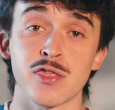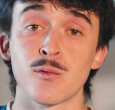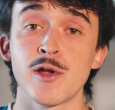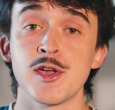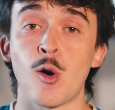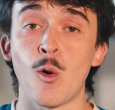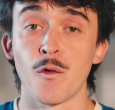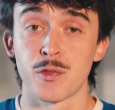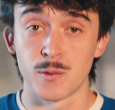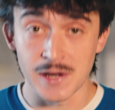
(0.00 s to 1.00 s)
3
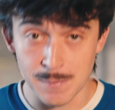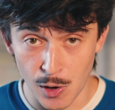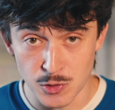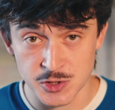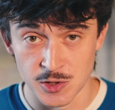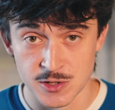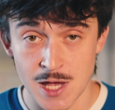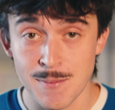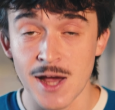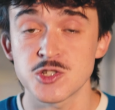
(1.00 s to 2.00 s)
whole 3D
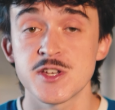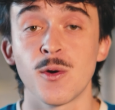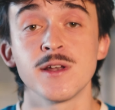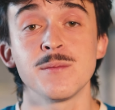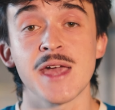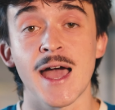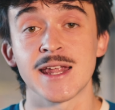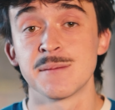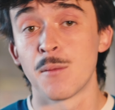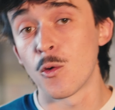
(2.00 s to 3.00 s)
posters, I'm actually going to be
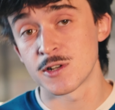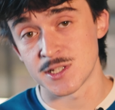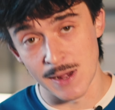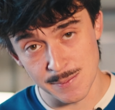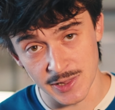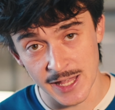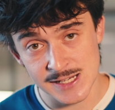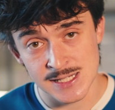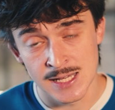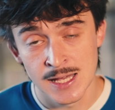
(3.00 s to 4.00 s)
adding more to my
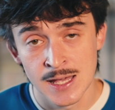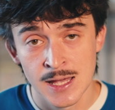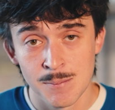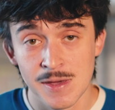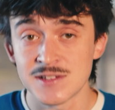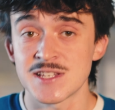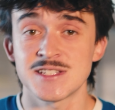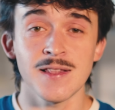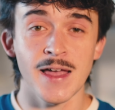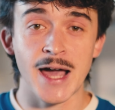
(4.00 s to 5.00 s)
plate. Because it's
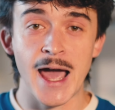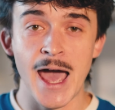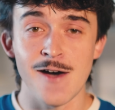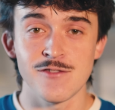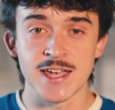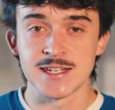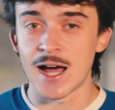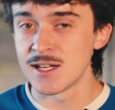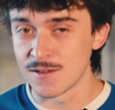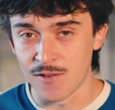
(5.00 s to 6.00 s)
not like I have a
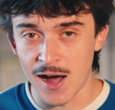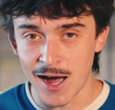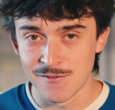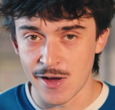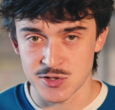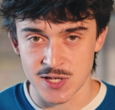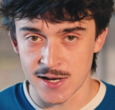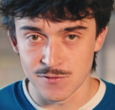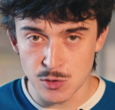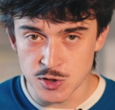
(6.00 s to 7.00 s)
9-to-5
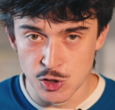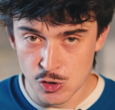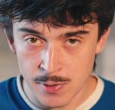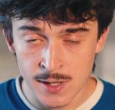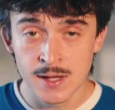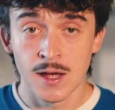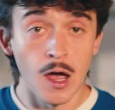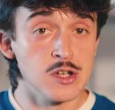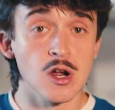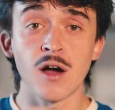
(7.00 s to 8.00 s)
outside of YouTube,
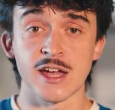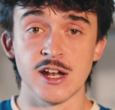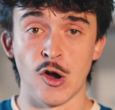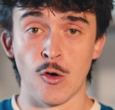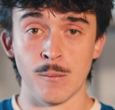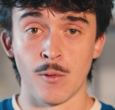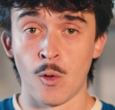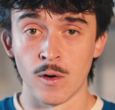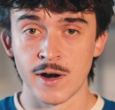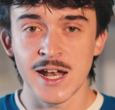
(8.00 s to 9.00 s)
a dog at home,
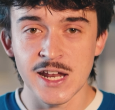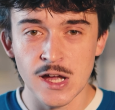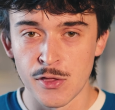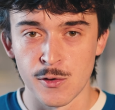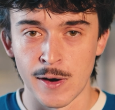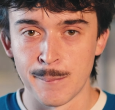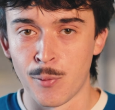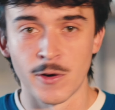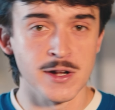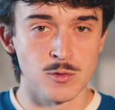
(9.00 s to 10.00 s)
or any other
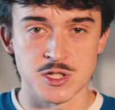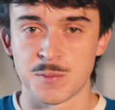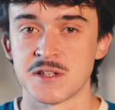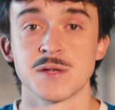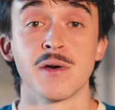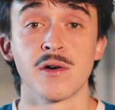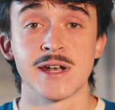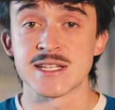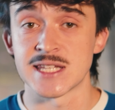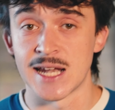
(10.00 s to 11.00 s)
important
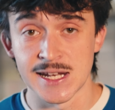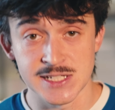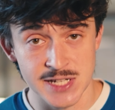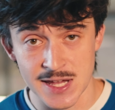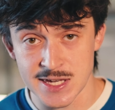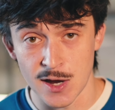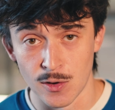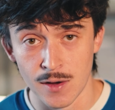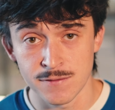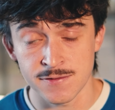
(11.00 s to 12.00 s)
responsibilities that I need to take
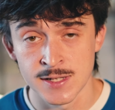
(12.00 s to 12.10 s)
care of.